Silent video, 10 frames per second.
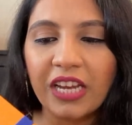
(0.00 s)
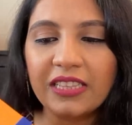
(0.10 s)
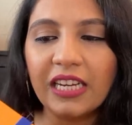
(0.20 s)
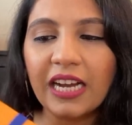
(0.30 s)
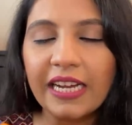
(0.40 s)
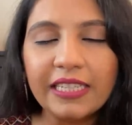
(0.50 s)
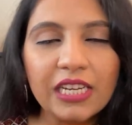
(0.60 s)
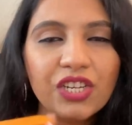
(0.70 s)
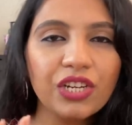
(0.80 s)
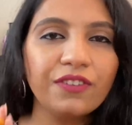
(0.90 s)
the
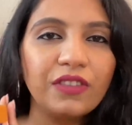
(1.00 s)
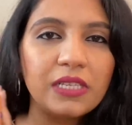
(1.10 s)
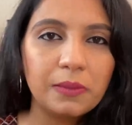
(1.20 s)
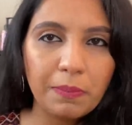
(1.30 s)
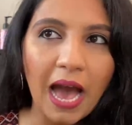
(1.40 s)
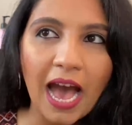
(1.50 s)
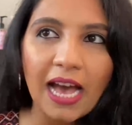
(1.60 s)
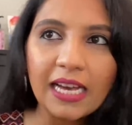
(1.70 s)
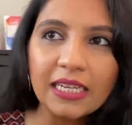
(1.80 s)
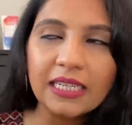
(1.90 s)
condition of this
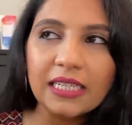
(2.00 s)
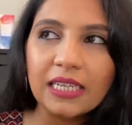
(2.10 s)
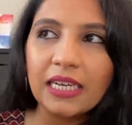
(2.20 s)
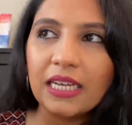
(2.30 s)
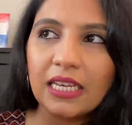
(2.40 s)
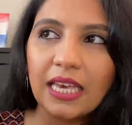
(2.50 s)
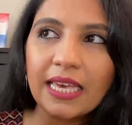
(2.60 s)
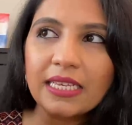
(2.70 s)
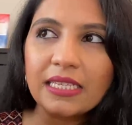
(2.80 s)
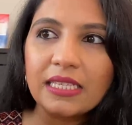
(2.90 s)
bag
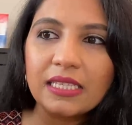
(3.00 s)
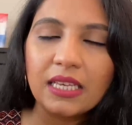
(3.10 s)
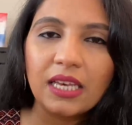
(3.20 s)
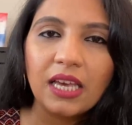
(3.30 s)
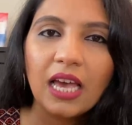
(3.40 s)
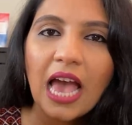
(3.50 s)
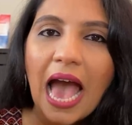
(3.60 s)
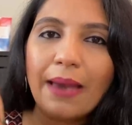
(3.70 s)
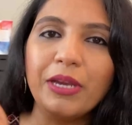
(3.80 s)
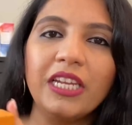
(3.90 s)
is,
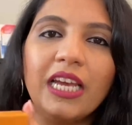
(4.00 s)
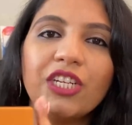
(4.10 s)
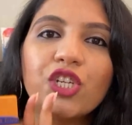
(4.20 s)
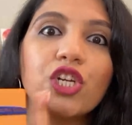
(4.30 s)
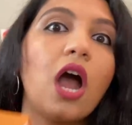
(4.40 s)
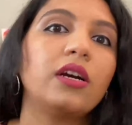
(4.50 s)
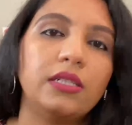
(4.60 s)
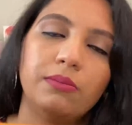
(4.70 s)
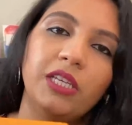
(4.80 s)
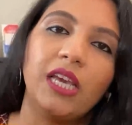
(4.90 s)
I mean, it
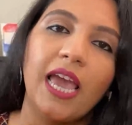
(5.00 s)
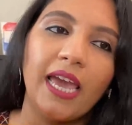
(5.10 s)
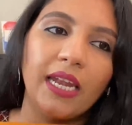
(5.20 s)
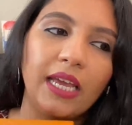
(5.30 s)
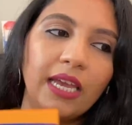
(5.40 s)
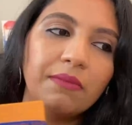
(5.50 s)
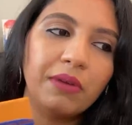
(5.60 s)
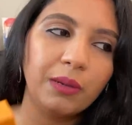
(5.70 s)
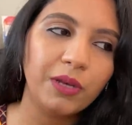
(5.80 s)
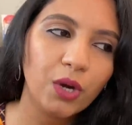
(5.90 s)
shocked me and it
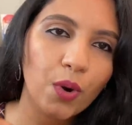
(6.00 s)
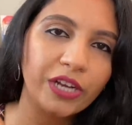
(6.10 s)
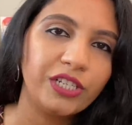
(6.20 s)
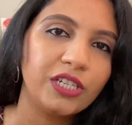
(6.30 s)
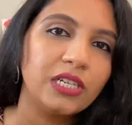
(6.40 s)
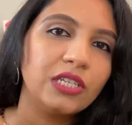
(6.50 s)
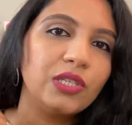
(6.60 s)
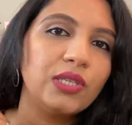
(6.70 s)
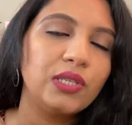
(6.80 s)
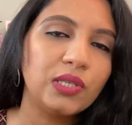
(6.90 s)
made me question
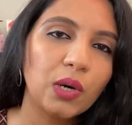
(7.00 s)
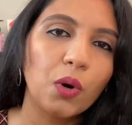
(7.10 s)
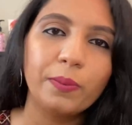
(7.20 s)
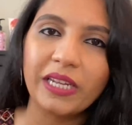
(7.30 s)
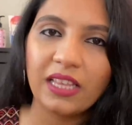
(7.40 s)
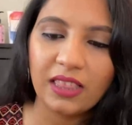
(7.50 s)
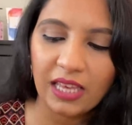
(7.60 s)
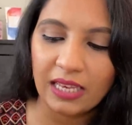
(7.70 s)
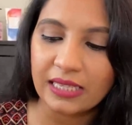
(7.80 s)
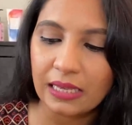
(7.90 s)
so many
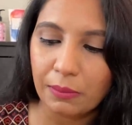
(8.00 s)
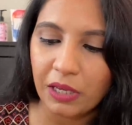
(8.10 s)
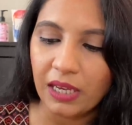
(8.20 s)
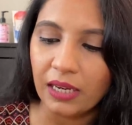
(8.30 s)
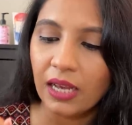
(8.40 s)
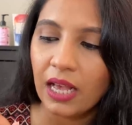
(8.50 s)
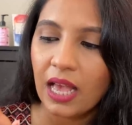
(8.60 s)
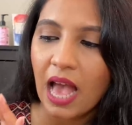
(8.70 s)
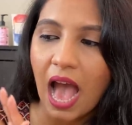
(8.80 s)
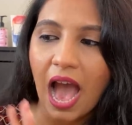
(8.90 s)
things. I mean,
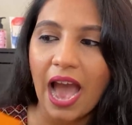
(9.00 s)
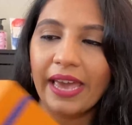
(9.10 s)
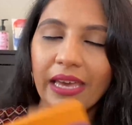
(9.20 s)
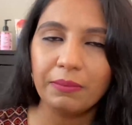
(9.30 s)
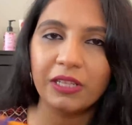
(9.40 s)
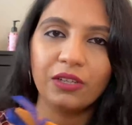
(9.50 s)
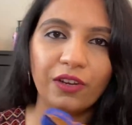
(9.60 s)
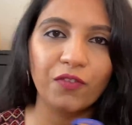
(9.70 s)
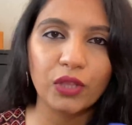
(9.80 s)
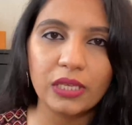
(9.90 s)
I had been
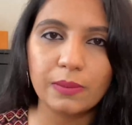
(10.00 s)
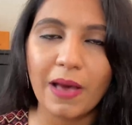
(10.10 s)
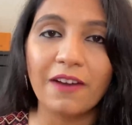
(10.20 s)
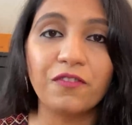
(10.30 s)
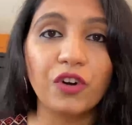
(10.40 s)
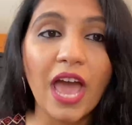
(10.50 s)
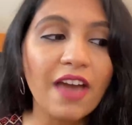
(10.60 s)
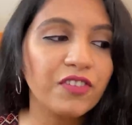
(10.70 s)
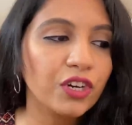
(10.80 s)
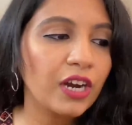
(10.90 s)
looking for this bag
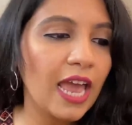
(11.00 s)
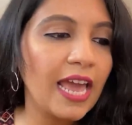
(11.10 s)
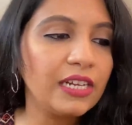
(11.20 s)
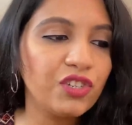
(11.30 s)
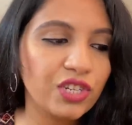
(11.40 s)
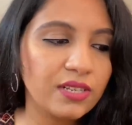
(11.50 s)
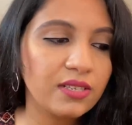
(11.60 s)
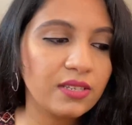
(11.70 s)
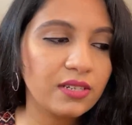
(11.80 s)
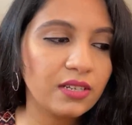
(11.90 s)
forever and
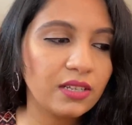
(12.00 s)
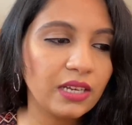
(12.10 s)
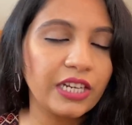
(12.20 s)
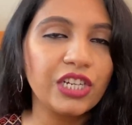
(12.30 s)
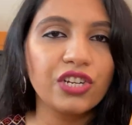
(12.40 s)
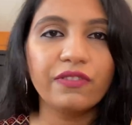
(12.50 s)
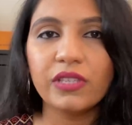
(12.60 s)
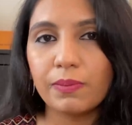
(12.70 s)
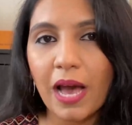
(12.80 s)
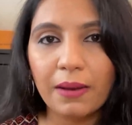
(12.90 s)
just the condition of
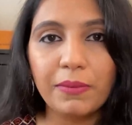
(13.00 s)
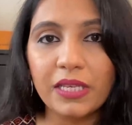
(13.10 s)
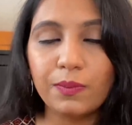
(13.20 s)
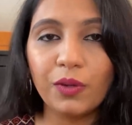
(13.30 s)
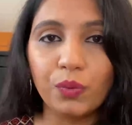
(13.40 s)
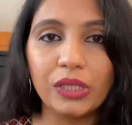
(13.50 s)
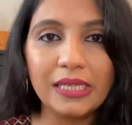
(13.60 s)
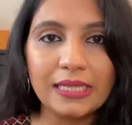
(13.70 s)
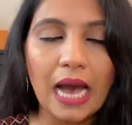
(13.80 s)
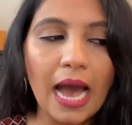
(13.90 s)
this bag makes me really
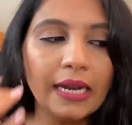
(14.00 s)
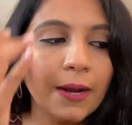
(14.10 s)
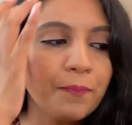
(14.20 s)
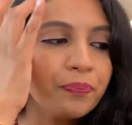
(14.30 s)
sad.